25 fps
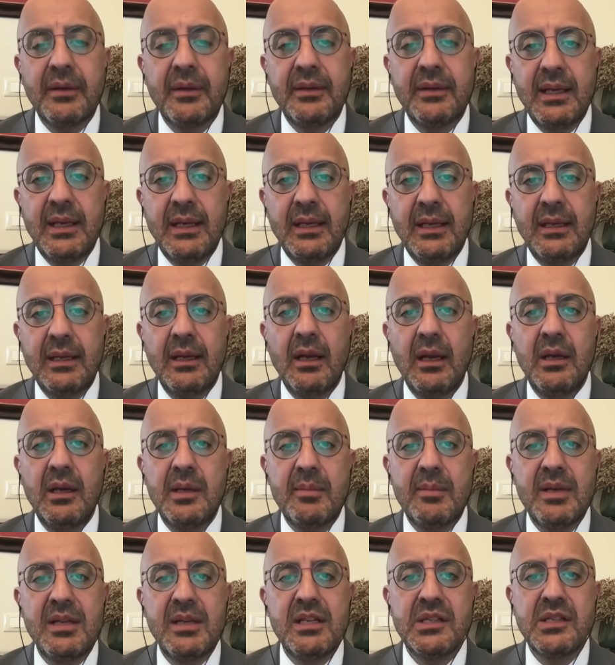the
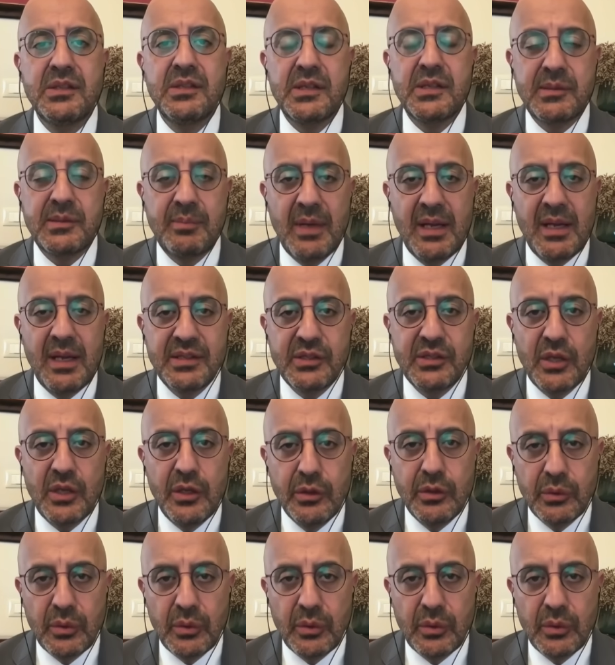Lebanese displaced